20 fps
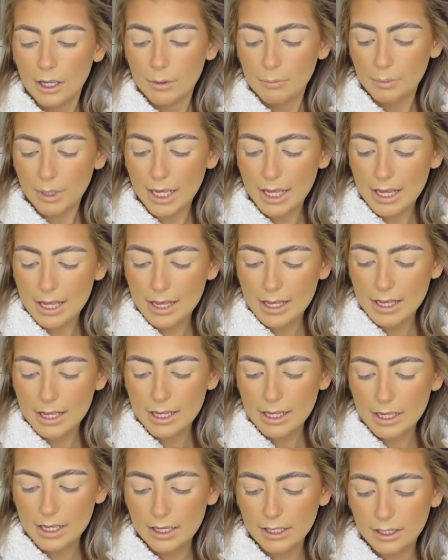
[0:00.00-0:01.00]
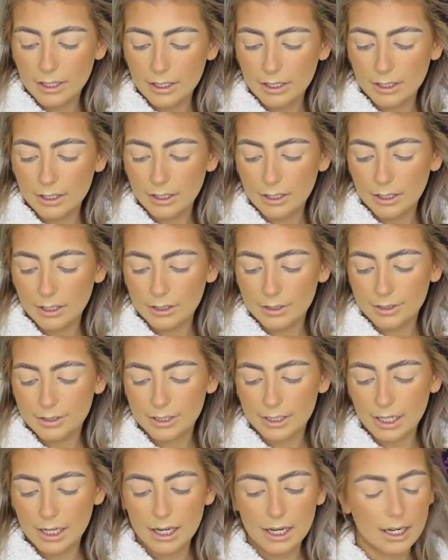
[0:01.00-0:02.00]

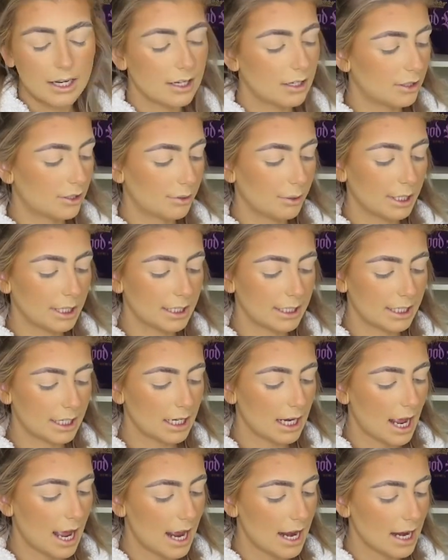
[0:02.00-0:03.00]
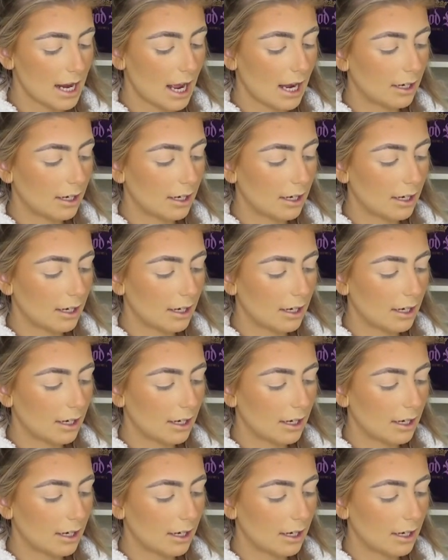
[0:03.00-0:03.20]
PC28,